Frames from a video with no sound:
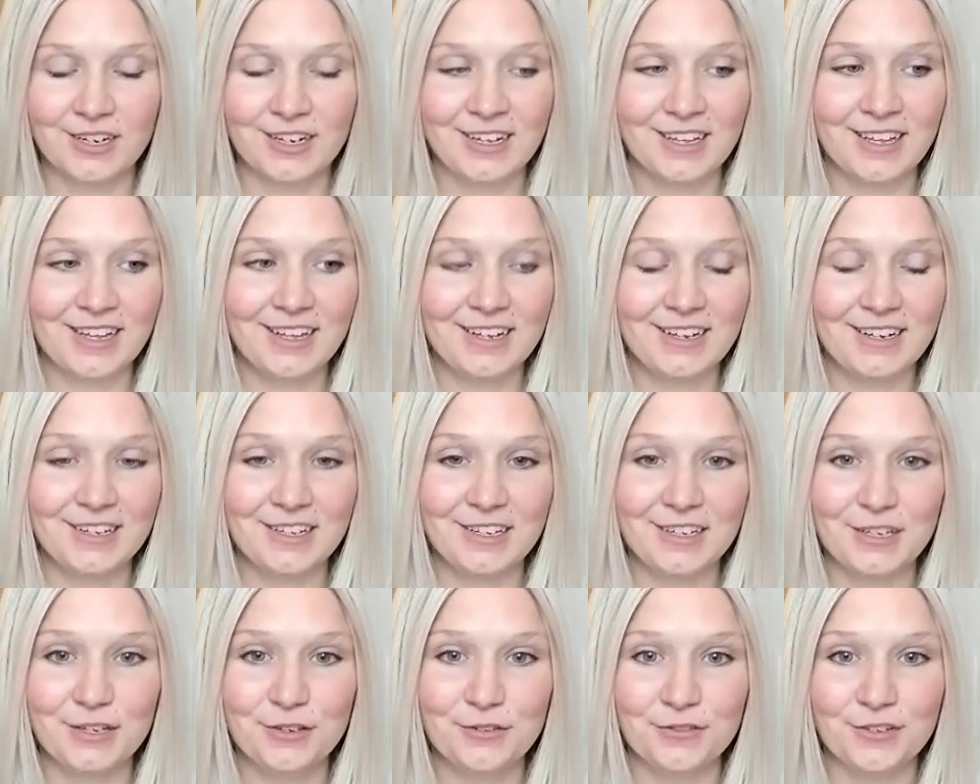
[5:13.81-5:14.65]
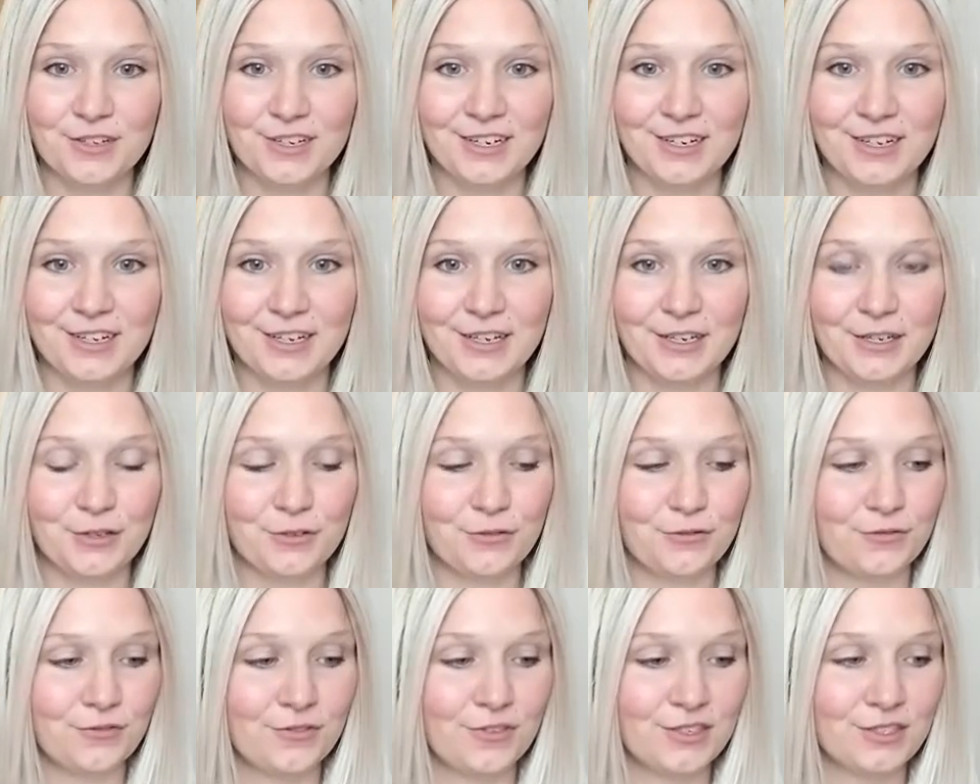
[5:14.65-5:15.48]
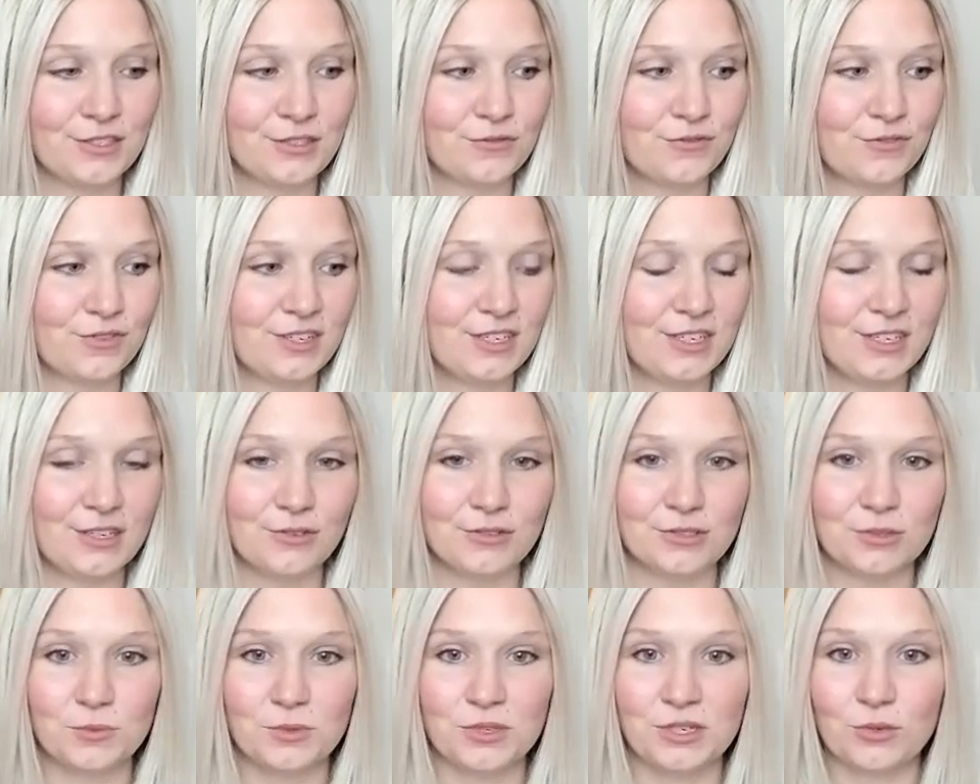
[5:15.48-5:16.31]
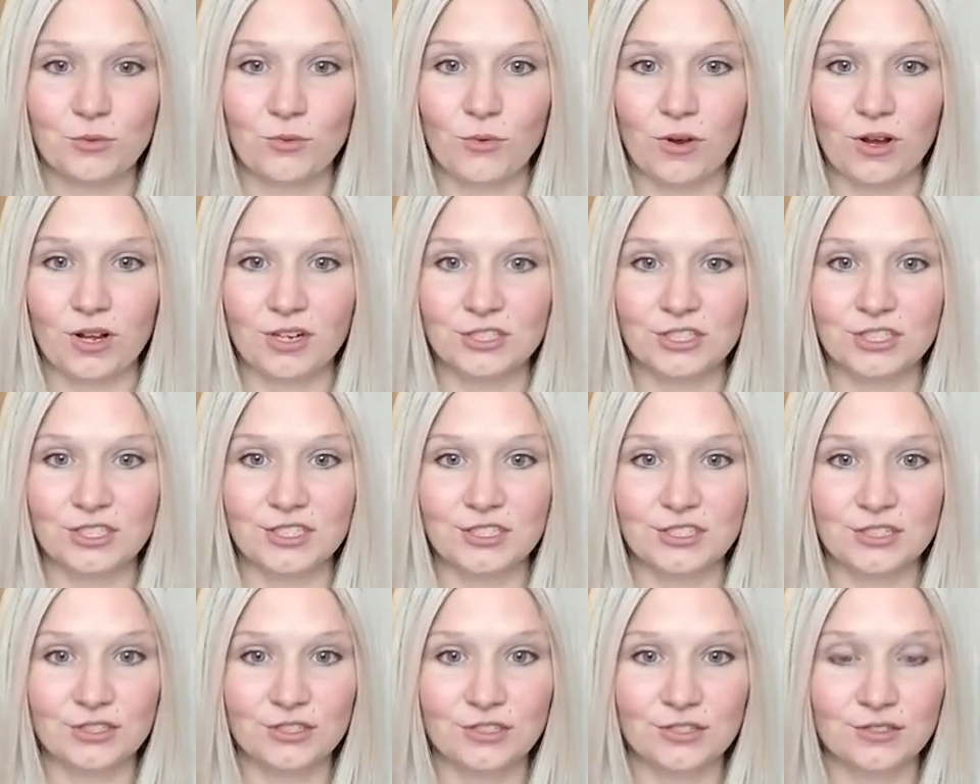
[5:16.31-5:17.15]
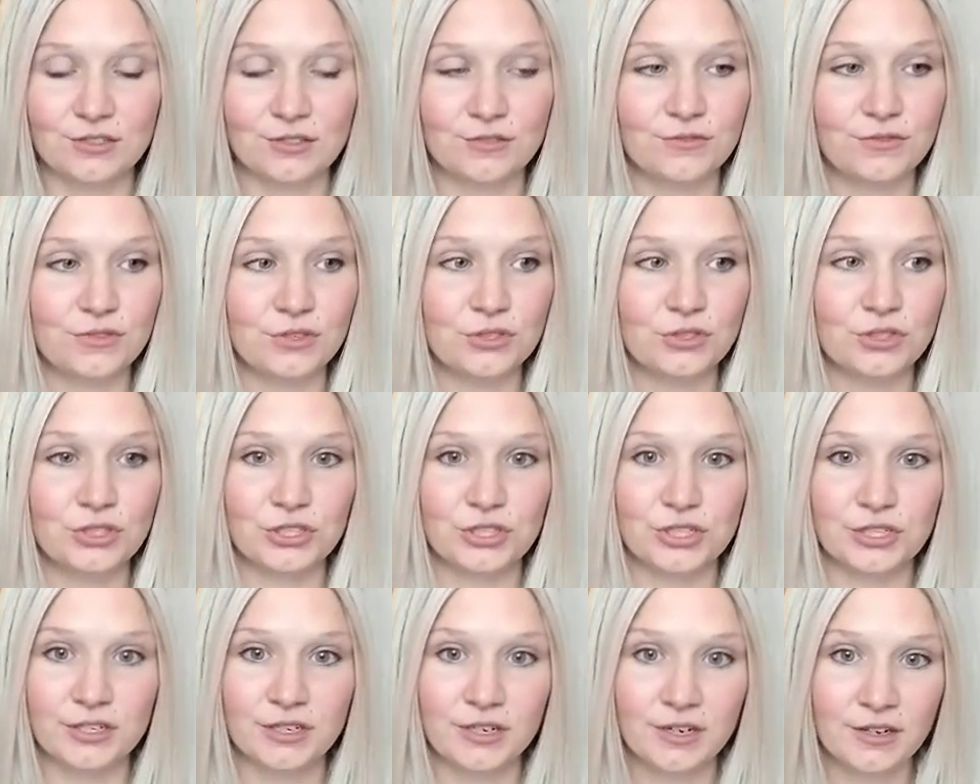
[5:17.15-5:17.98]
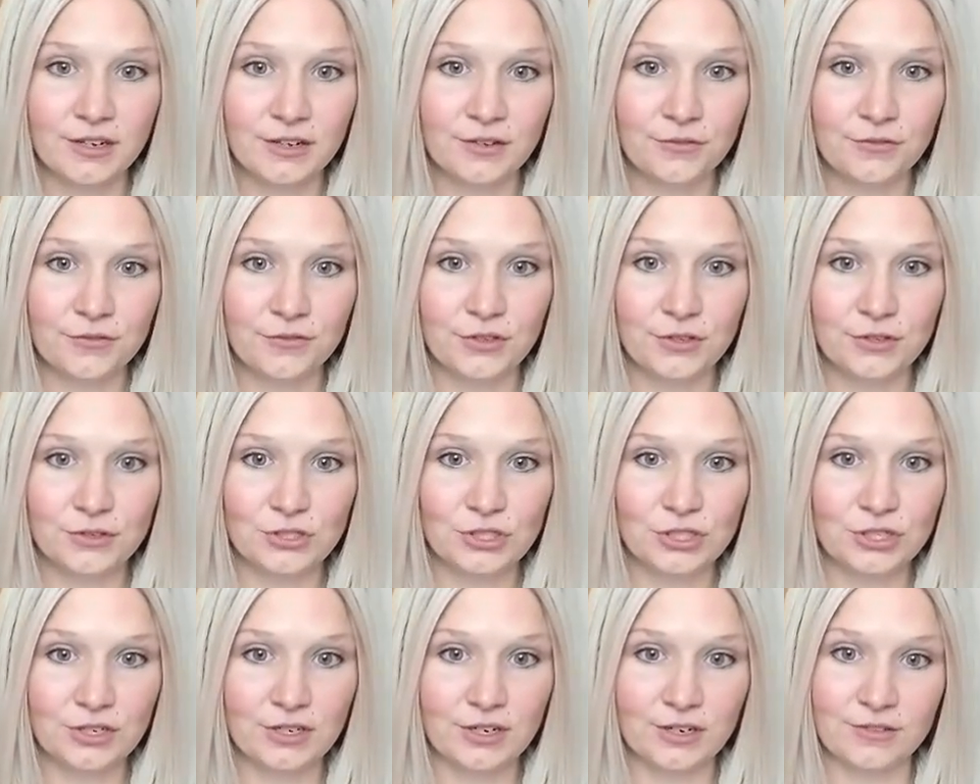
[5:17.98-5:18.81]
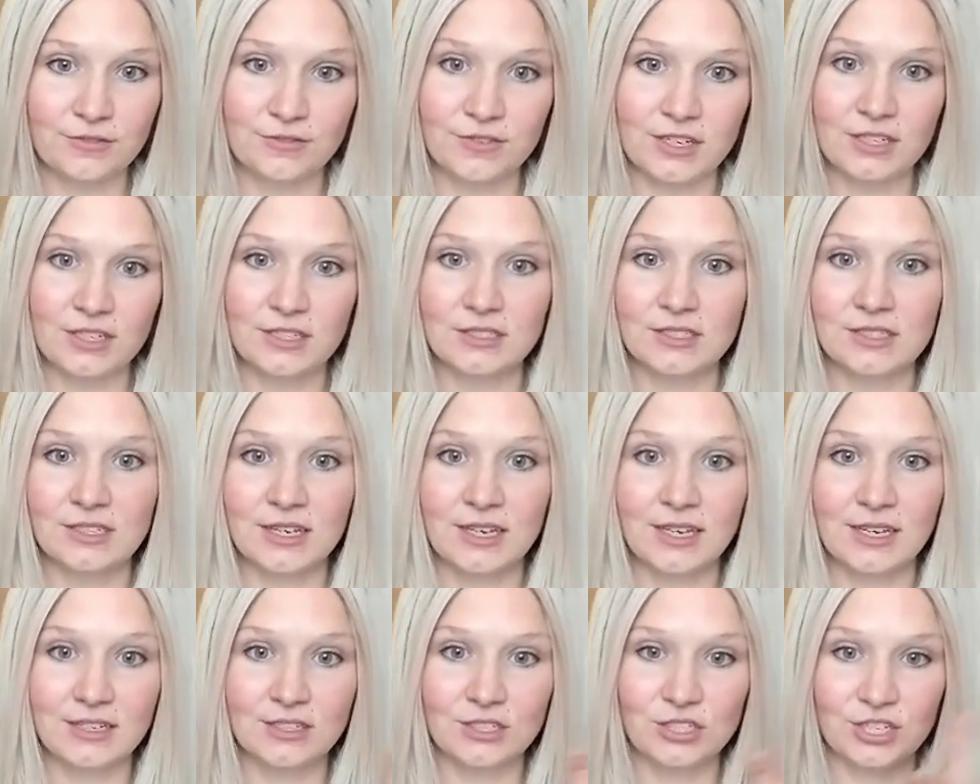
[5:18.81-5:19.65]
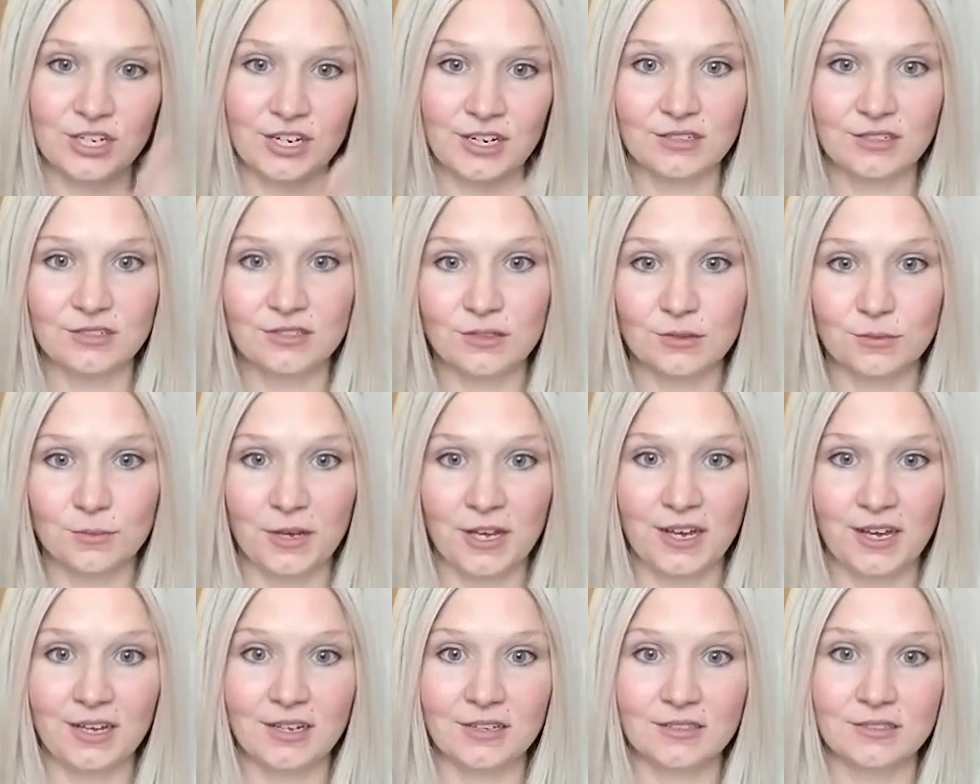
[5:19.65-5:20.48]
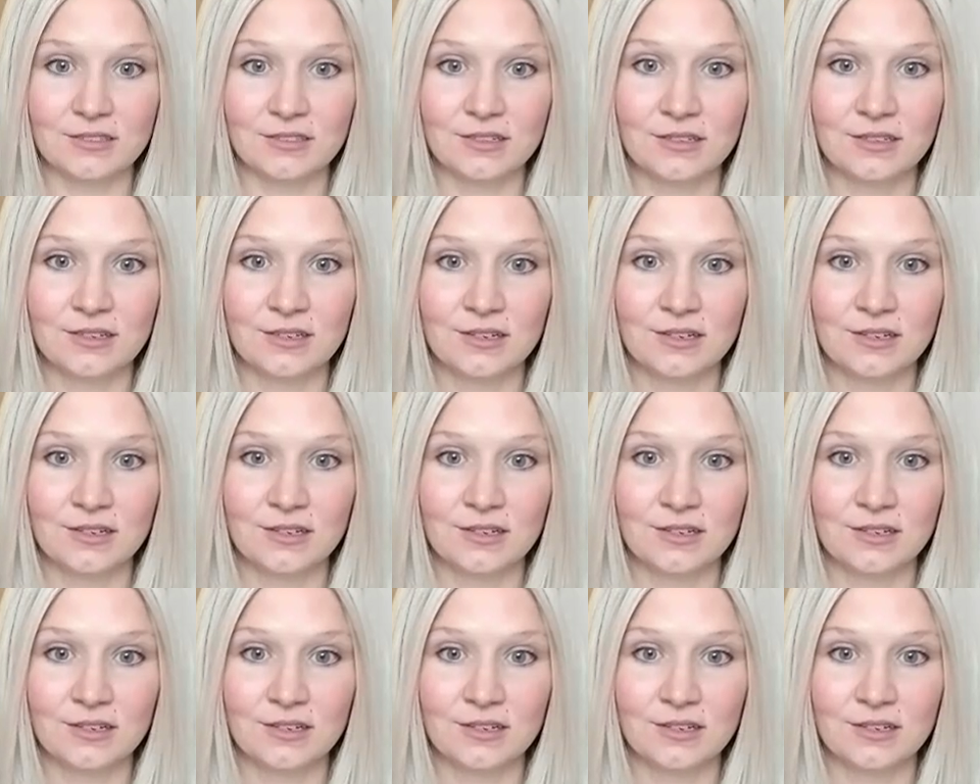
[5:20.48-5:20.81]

And even if this video is being watched years in the future, future events can change the past.